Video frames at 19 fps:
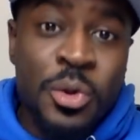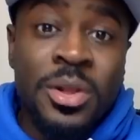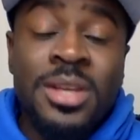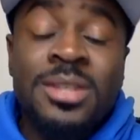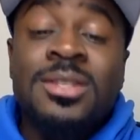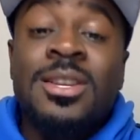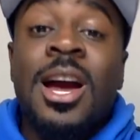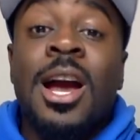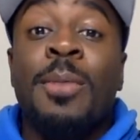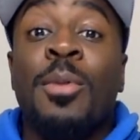Let's
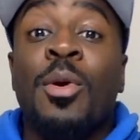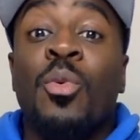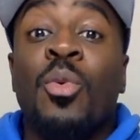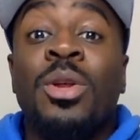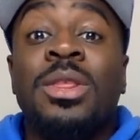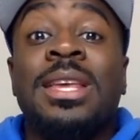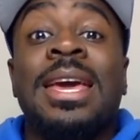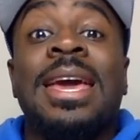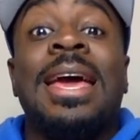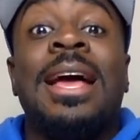talk about what
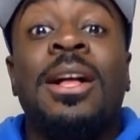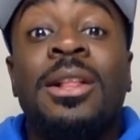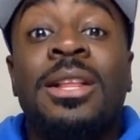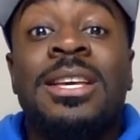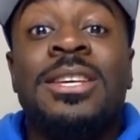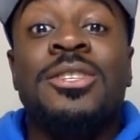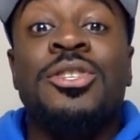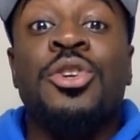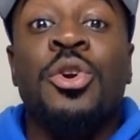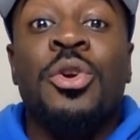the hell
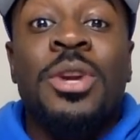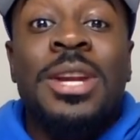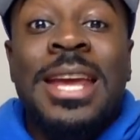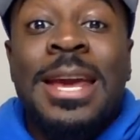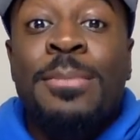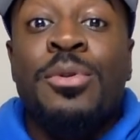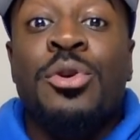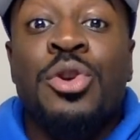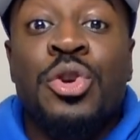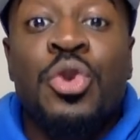is your
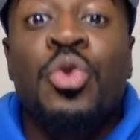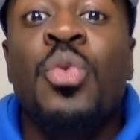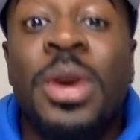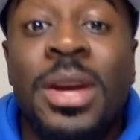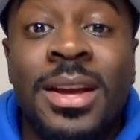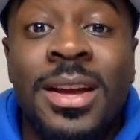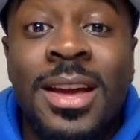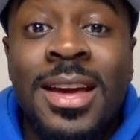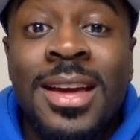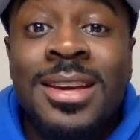neighbor doing.